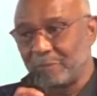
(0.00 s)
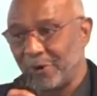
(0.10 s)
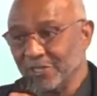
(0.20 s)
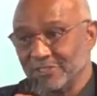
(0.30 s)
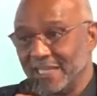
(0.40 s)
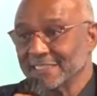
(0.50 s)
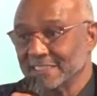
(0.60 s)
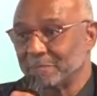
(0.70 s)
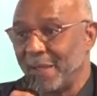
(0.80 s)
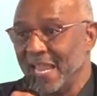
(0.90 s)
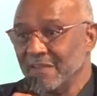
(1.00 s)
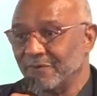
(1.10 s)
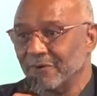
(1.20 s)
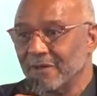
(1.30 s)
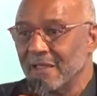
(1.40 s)
Yes, it's painful,
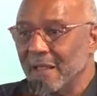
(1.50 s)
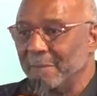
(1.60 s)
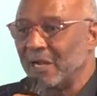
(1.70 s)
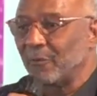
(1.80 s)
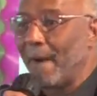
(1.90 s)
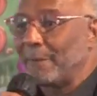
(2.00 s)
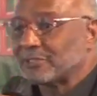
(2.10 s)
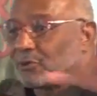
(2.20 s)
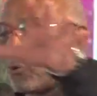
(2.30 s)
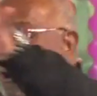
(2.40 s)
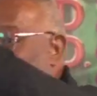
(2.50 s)
but it ripples across the